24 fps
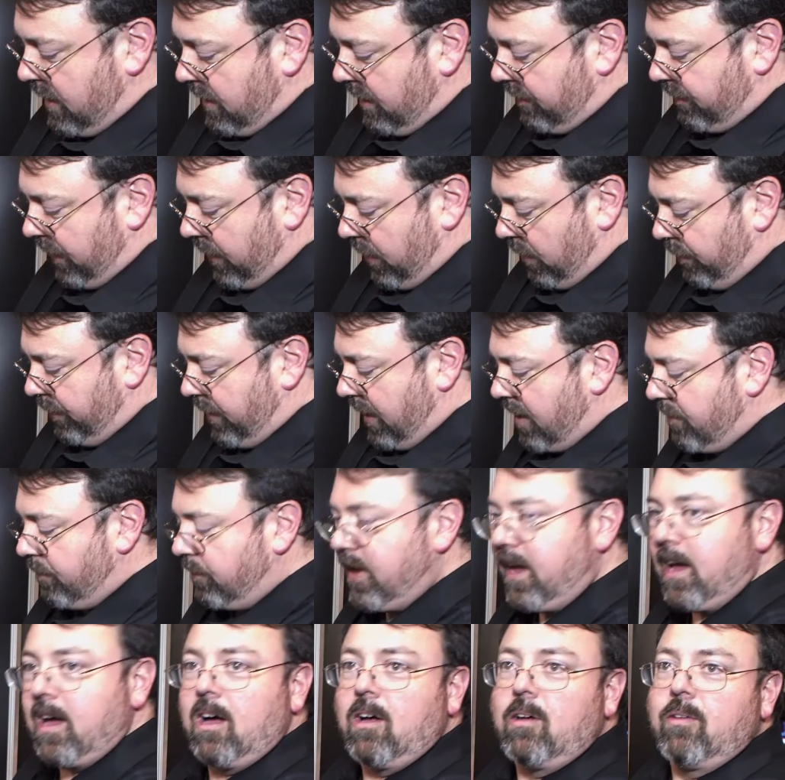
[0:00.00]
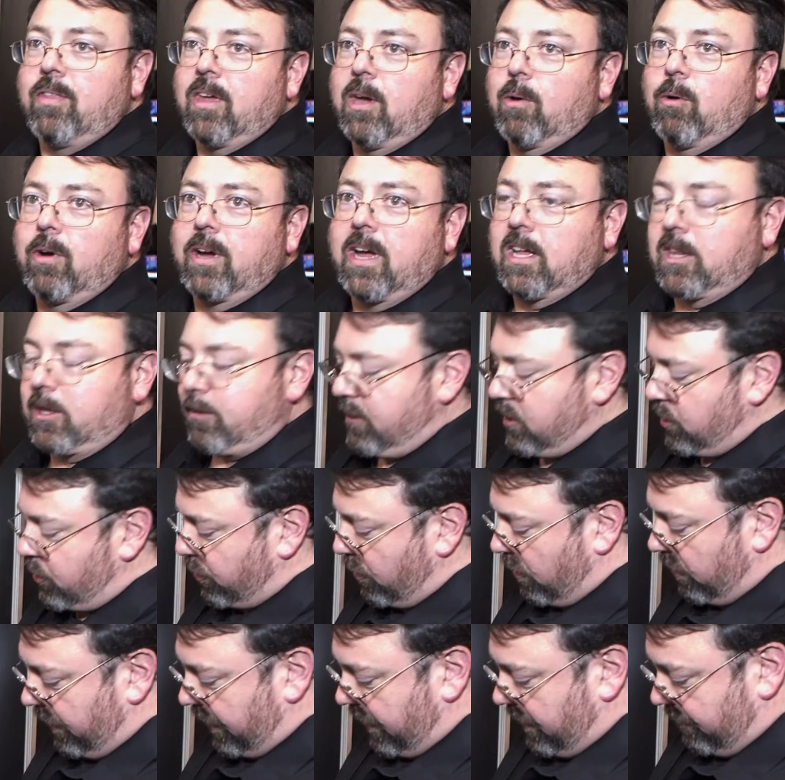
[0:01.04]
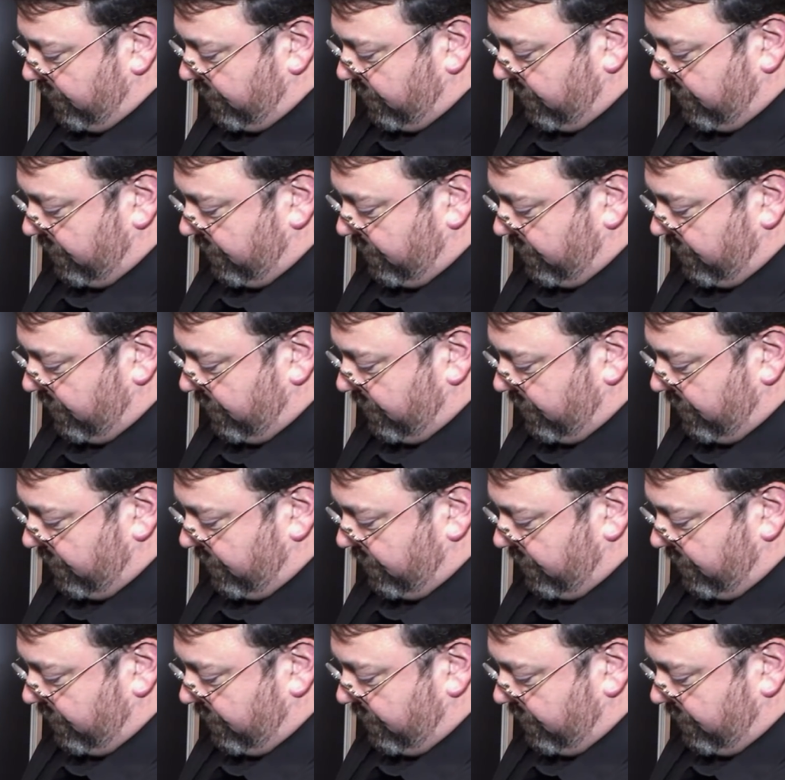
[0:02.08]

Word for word: If they don't have them now, they will get them in shortly.